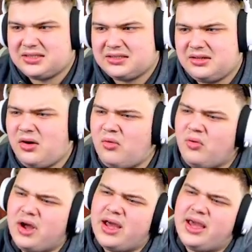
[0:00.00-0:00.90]
No
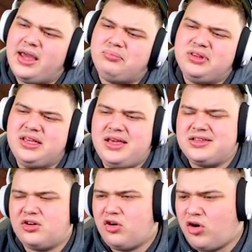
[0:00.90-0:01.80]
way. Please,
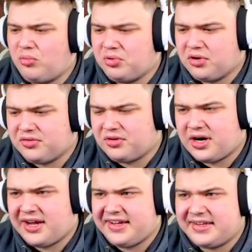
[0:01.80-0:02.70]
orb on the right.